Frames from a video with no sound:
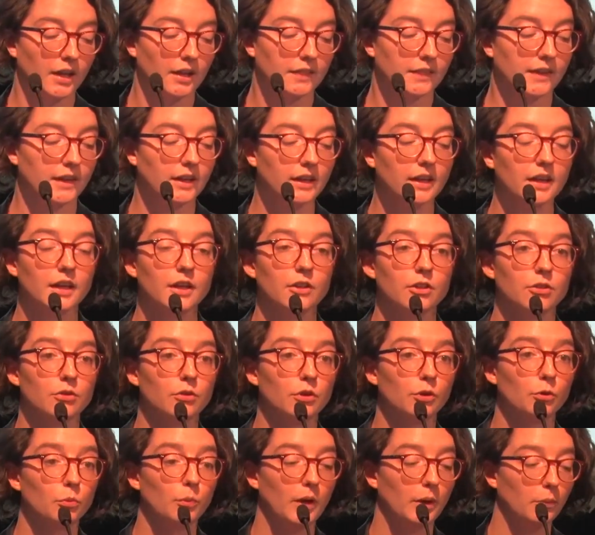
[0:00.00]
Thinking
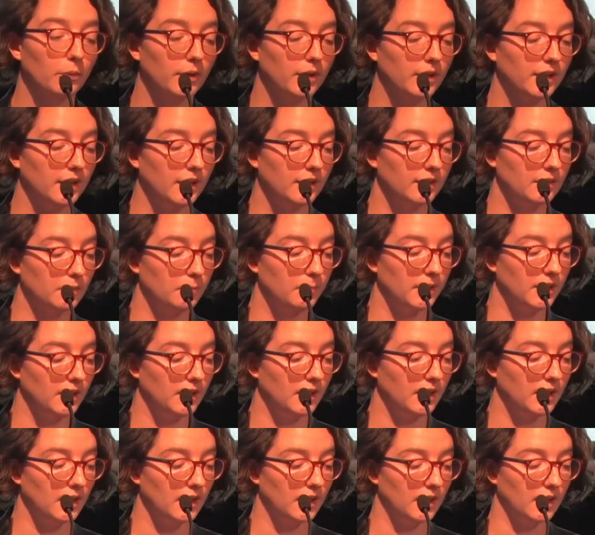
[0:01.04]
through what would need to
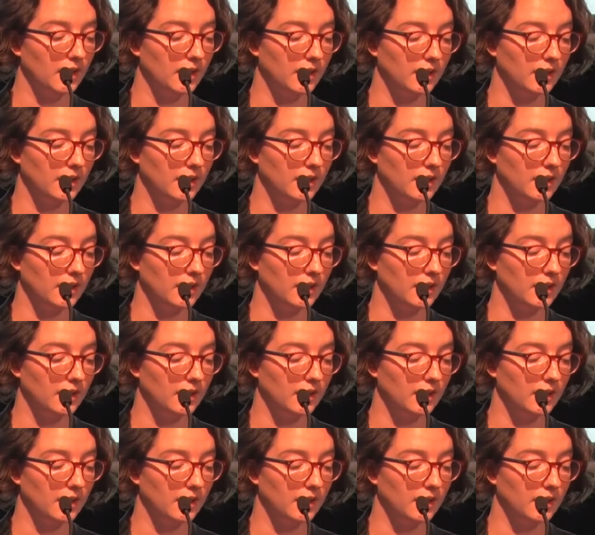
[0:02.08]
be